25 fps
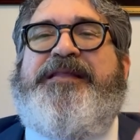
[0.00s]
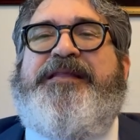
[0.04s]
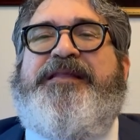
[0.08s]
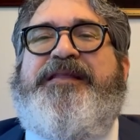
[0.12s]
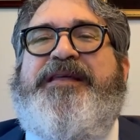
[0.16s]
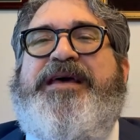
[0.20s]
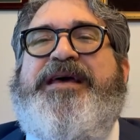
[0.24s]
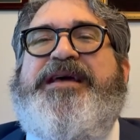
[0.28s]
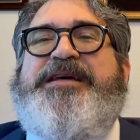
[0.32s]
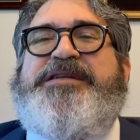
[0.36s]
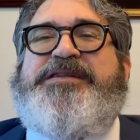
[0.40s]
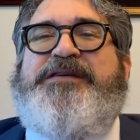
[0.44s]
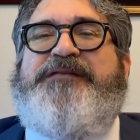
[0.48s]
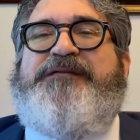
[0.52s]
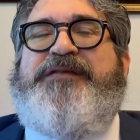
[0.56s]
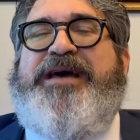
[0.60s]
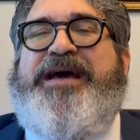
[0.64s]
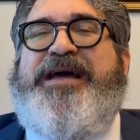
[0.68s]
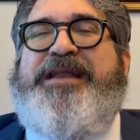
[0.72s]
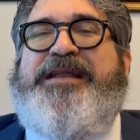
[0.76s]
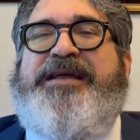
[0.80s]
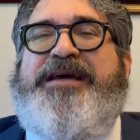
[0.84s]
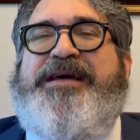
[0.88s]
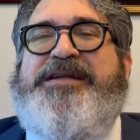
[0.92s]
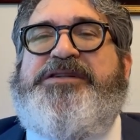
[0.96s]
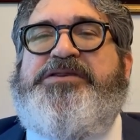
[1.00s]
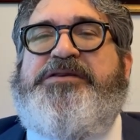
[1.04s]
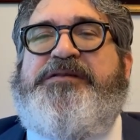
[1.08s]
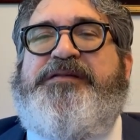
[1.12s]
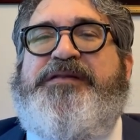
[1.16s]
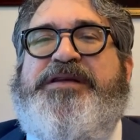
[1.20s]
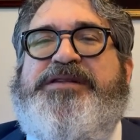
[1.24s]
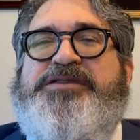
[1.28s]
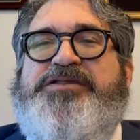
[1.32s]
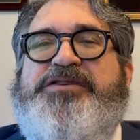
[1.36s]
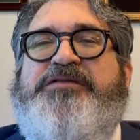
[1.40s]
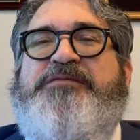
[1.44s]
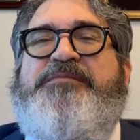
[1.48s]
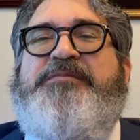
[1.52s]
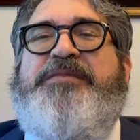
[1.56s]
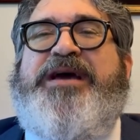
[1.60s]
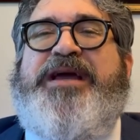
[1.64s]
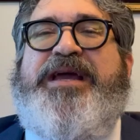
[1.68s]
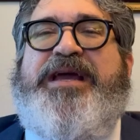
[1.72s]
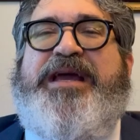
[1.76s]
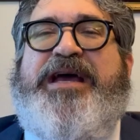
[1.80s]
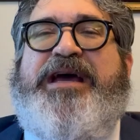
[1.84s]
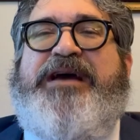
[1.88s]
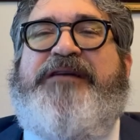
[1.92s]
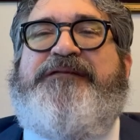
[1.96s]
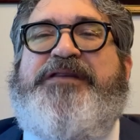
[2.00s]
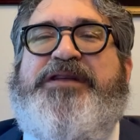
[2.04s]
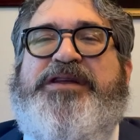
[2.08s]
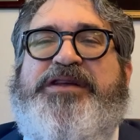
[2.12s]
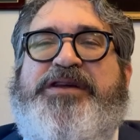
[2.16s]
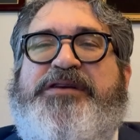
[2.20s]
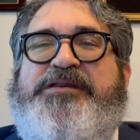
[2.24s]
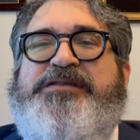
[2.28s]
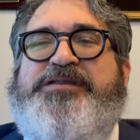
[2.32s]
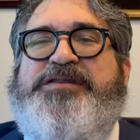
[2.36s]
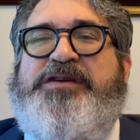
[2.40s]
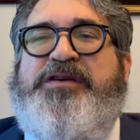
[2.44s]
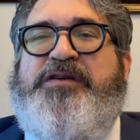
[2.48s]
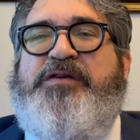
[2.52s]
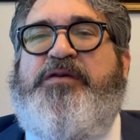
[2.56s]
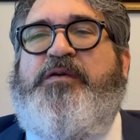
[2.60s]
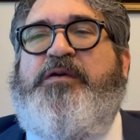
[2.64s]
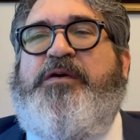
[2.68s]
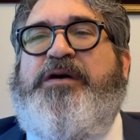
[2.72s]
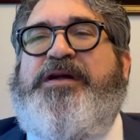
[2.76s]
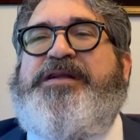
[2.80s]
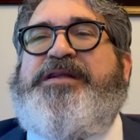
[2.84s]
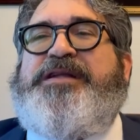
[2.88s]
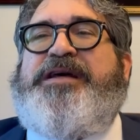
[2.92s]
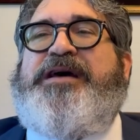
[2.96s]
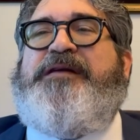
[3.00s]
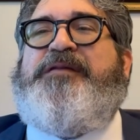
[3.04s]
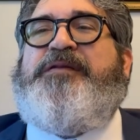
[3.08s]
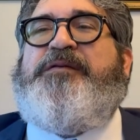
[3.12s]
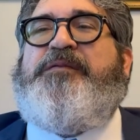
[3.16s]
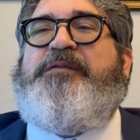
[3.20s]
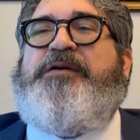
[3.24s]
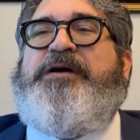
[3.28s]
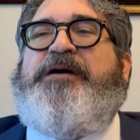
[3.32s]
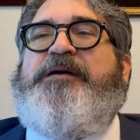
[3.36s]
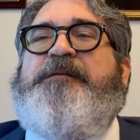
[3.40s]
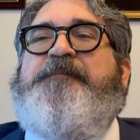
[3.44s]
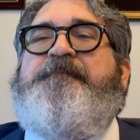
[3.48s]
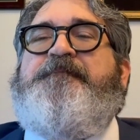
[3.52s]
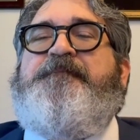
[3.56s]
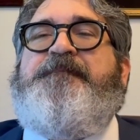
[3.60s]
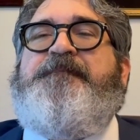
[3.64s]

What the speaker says: things of that nature that you may have to use in court down the road.